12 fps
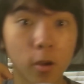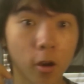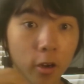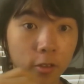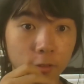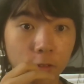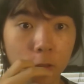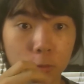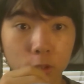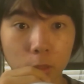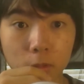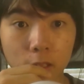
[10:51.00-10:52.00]
Alright, so
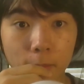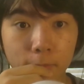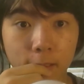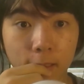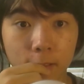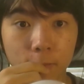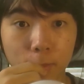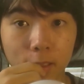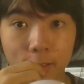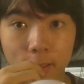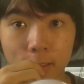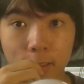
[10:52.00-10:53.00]
double update.
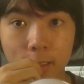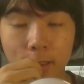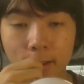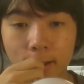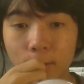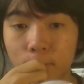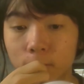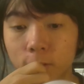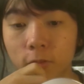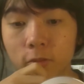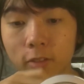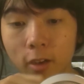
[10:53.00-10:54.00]
Basically,
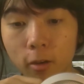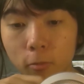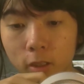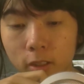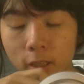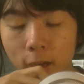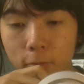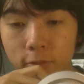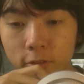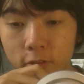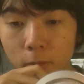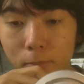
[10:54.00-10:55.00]
turns out when I was
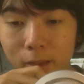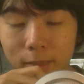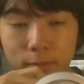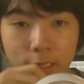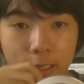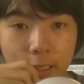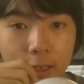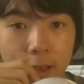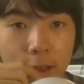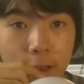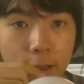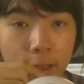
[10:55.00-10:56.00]
searching up Map Genie,
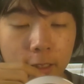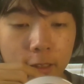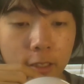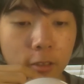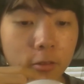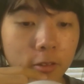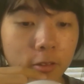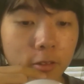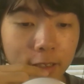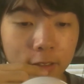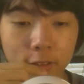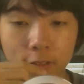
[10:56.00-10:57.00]
there is
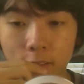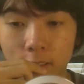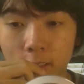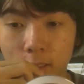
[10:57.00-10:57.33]
actually...